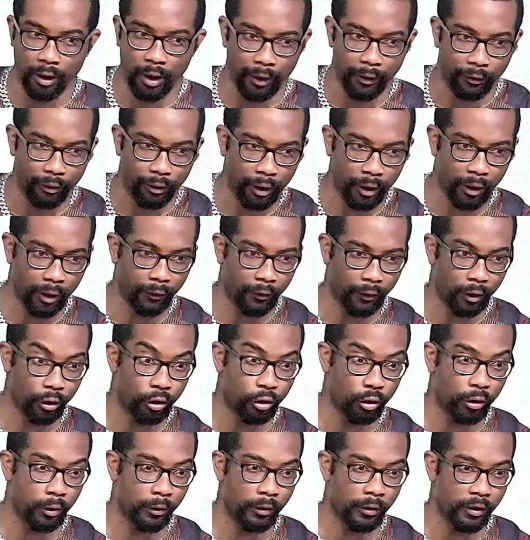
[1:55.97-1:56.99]
heard of The
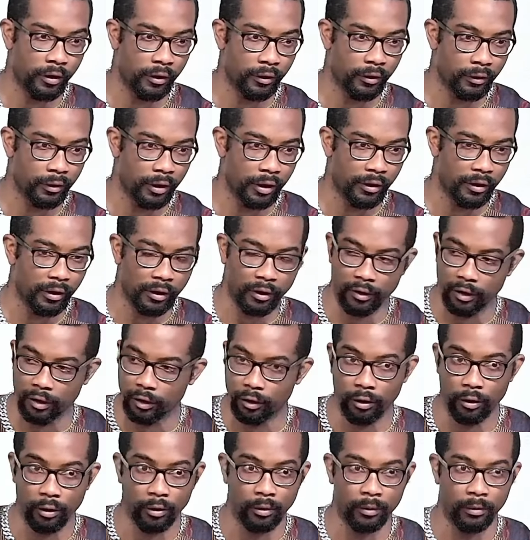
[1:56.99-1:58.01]
Chosen, the new?